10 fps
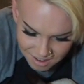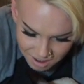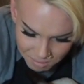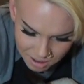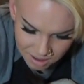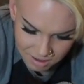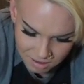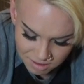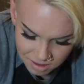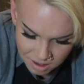I
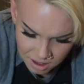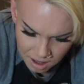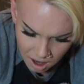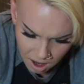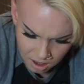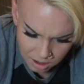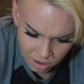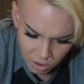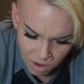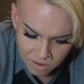mean,
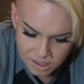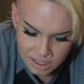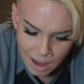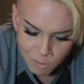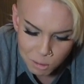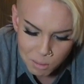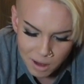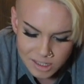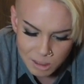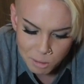you obviously have to be
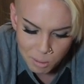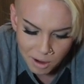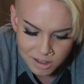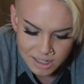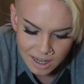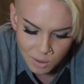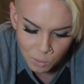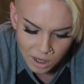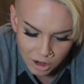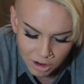mentally prepared to get
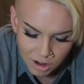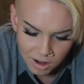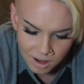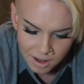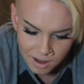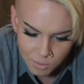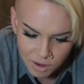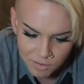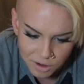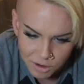weaker
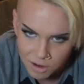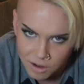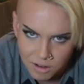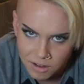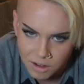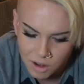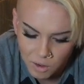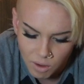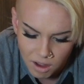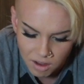whenever you
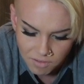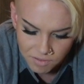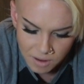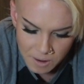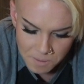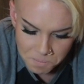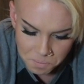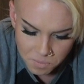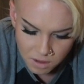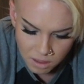go off.
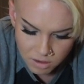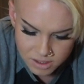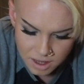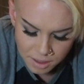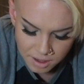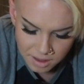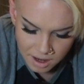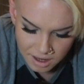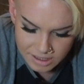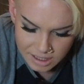There's nothing that
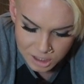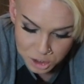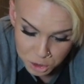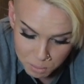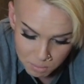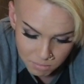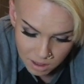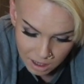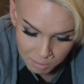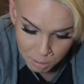I did to
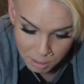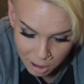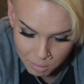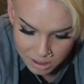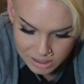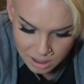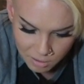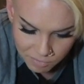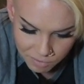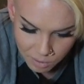like prepare
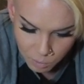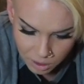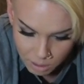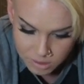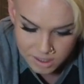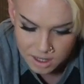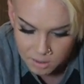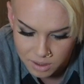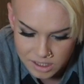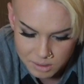myself for what I was going
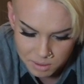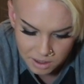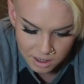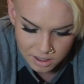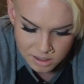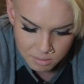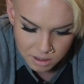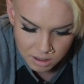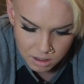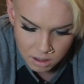to experience. I
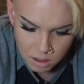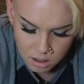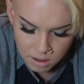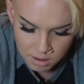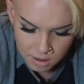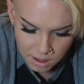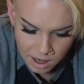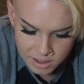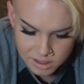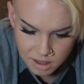mean,
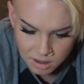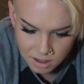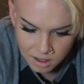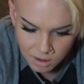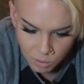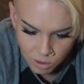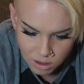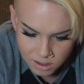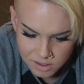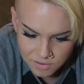it's not the end of the
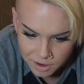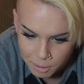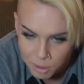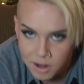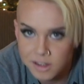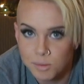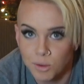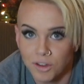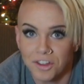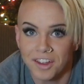world. It's very predictable.